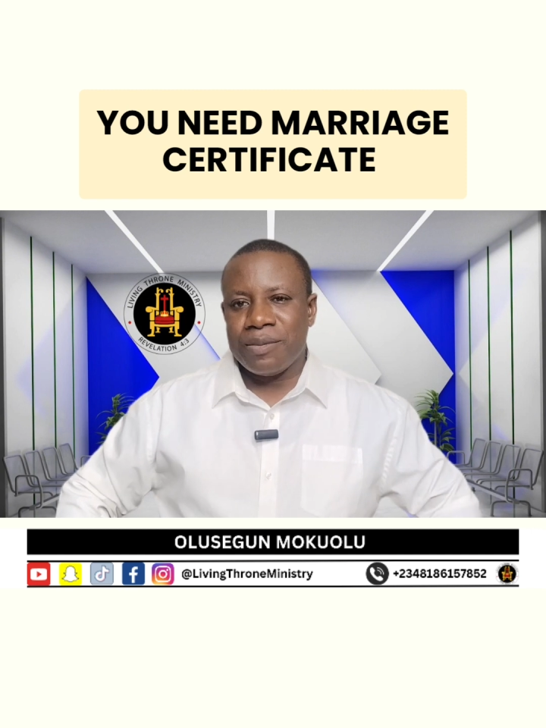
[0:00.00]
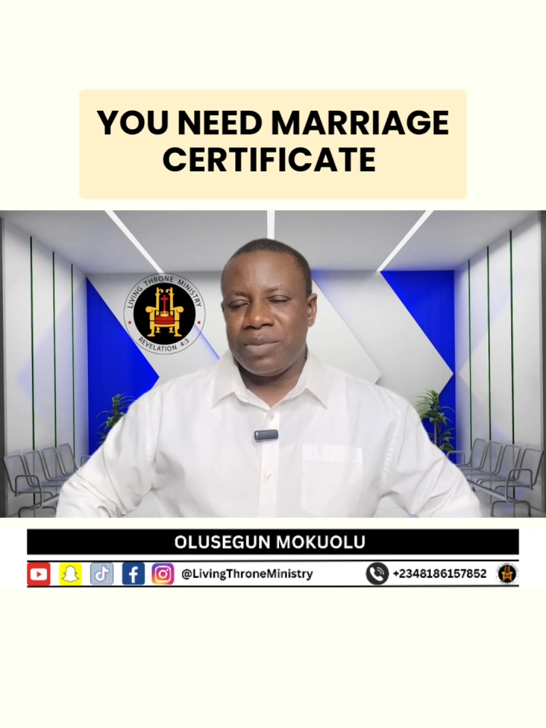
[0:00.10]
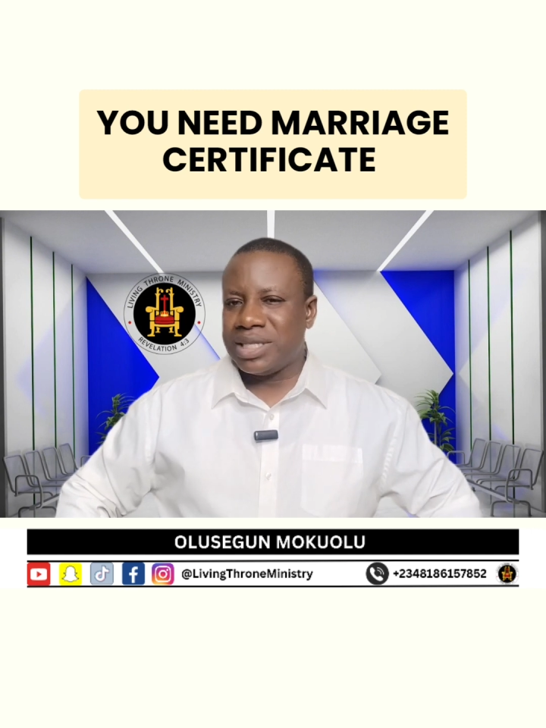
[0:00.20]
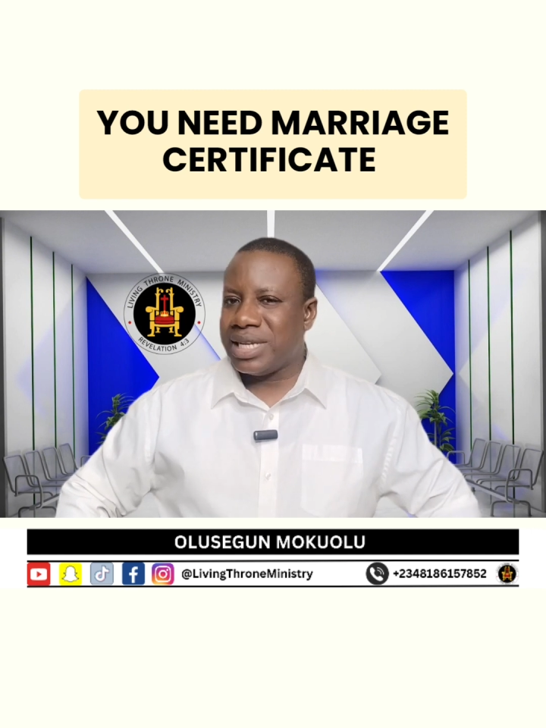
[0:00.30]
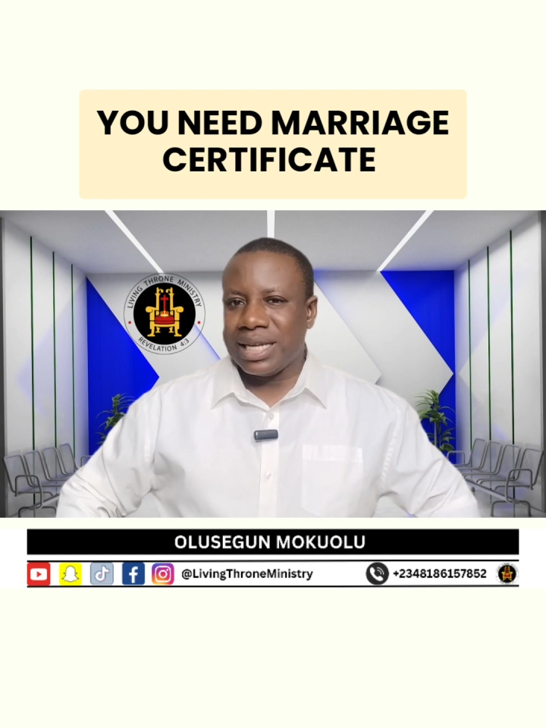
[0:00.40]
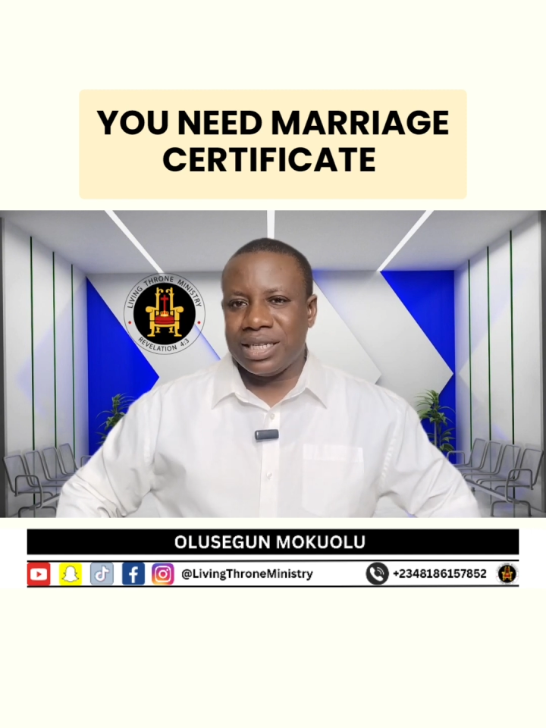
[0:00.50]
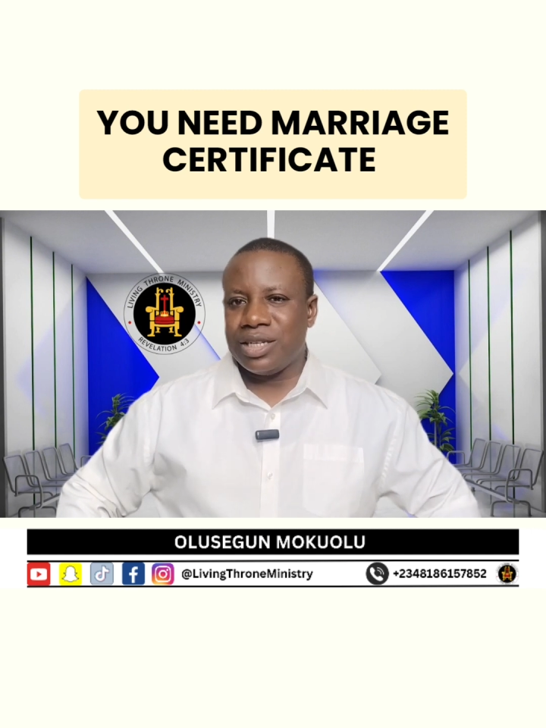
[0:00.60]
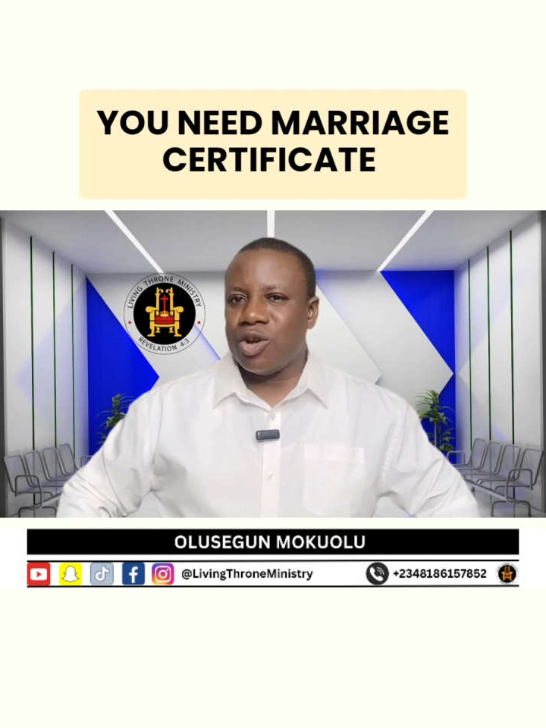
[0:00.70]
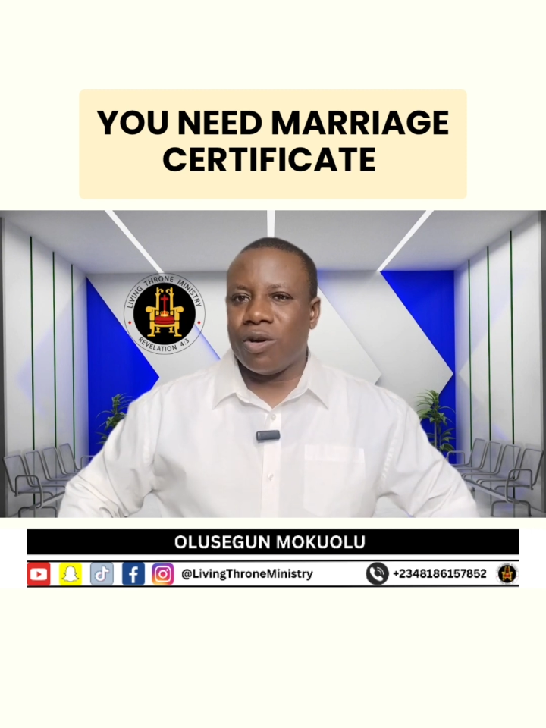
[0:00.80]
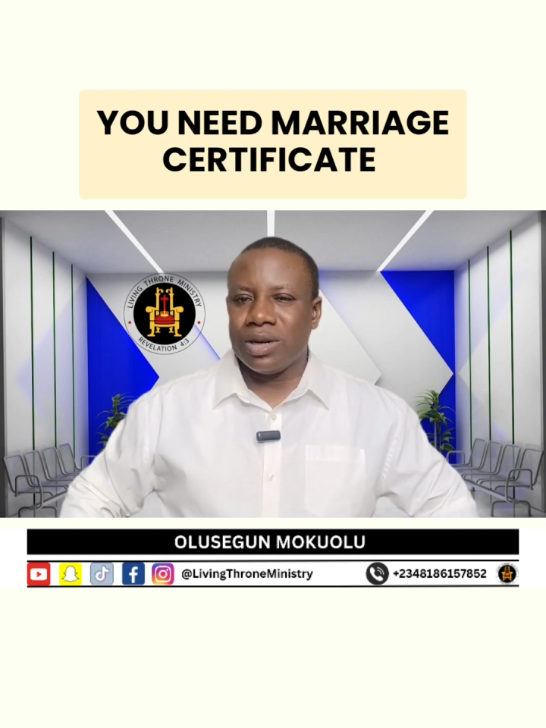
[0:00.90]
please get it
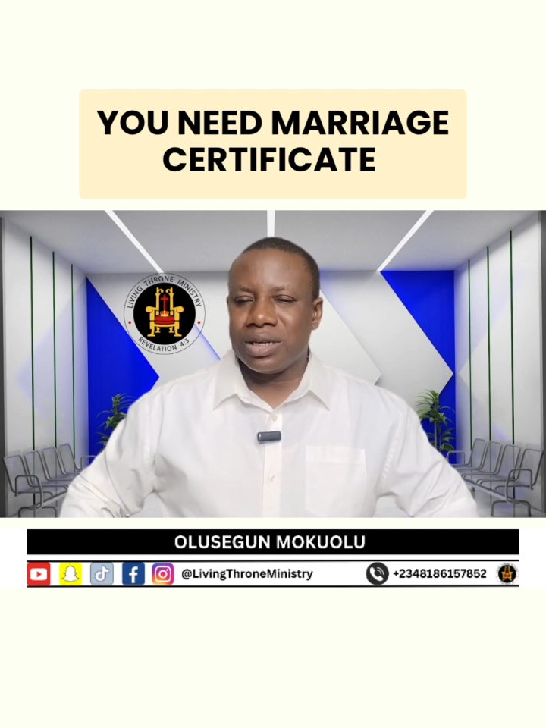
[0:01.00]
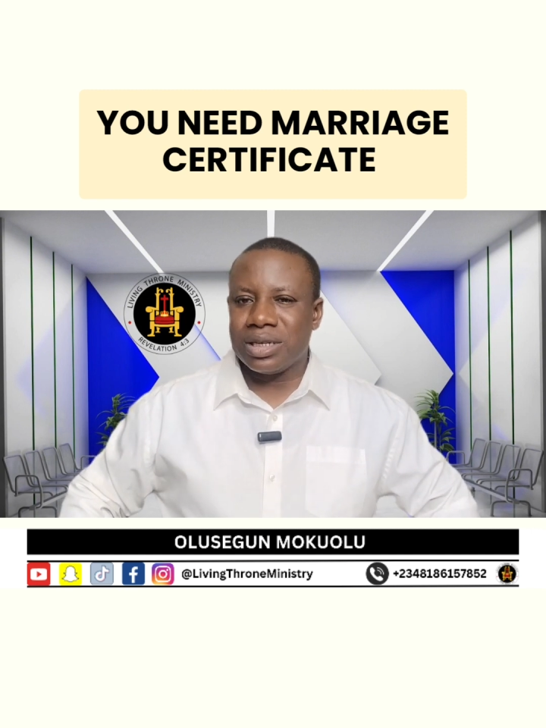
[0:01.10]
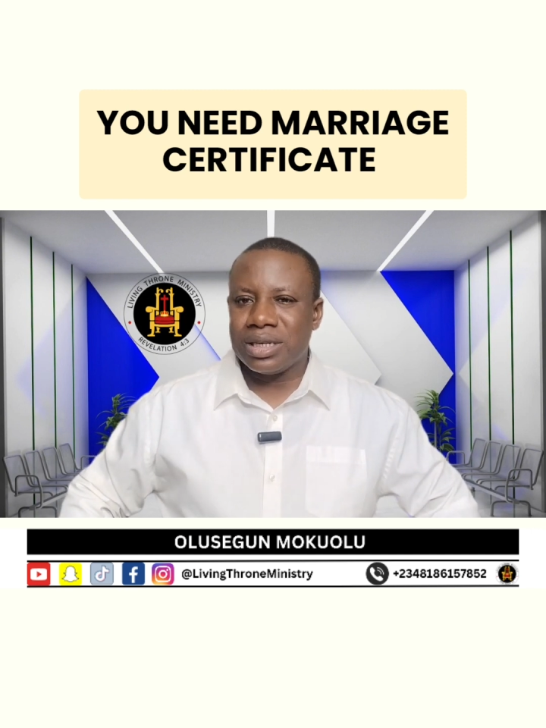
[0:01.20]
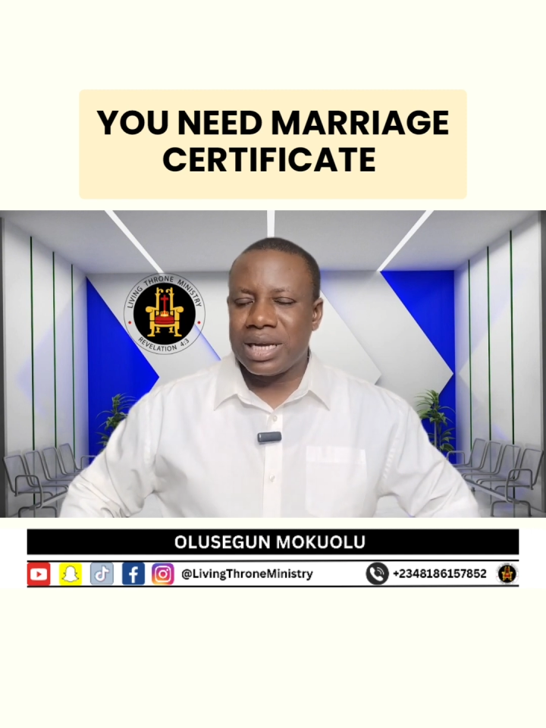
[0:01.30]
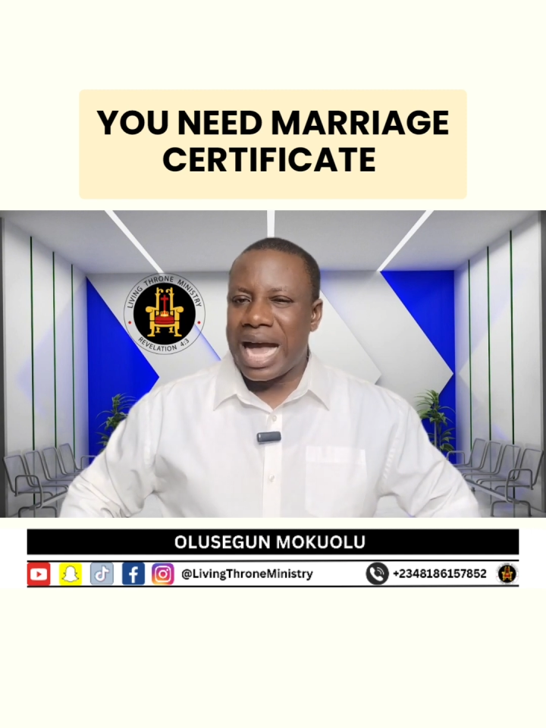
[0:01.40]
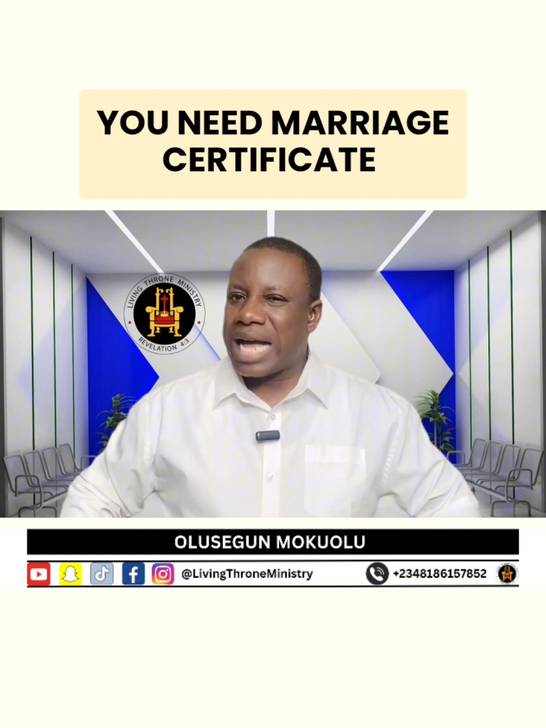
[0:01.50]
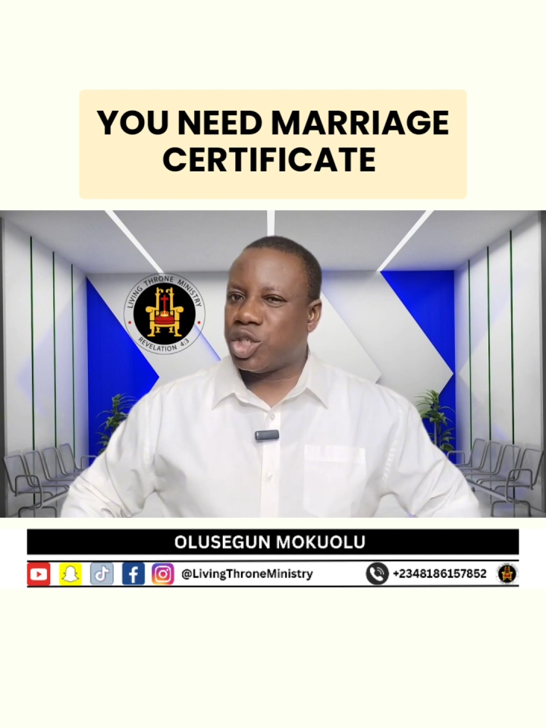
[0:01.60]
done as